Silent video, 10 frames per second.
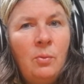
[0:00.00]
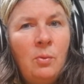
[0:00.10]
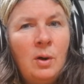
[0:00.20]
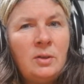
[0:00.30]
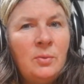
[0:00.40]

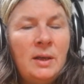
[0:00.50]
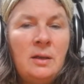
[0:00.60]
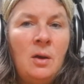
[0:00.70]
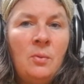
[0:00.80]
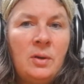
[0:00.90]
what do I
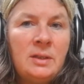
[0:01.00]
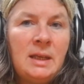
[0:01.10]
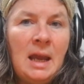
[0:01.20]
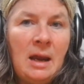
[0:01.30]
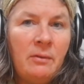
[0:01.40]
not want to
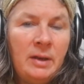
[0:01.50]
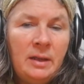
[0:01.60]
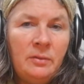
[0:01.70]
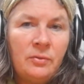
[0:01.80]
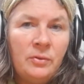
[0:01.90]

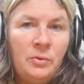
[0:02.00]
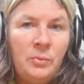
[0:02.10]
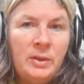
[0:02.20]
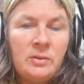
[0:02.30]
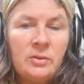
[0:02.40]
carry through the
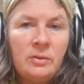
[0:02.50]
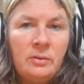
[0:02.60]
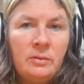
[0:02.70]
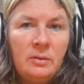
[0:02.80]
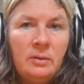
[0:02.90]
winter,
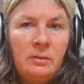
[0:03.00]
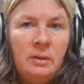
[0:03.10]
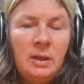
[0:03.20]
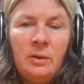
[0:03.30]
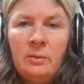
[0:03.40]

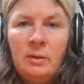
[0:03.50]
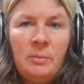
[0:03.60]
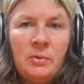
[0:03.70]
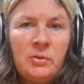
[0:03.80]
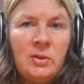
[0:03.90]

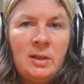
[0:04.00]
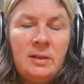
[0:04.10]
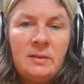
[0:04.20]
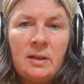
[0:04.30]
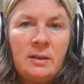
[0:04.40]
emotionally,
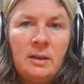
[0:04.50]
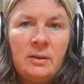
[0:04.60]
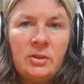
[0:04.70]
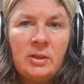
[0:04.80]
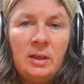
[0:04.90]

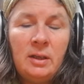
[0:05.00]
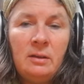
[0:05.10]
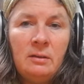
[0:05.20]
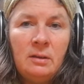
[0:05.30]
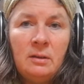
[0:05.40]
psychologically,
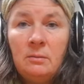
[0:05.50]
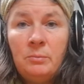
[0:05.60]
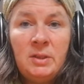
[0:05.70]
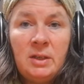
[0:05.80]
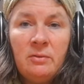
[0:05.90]

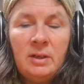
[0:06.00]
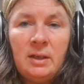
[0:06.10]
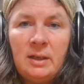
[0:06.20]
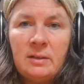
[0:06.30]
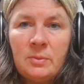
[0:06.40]

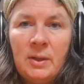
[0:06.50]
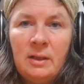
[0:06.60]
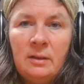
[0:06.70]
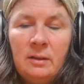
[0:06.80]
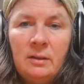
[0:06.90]
materially as well.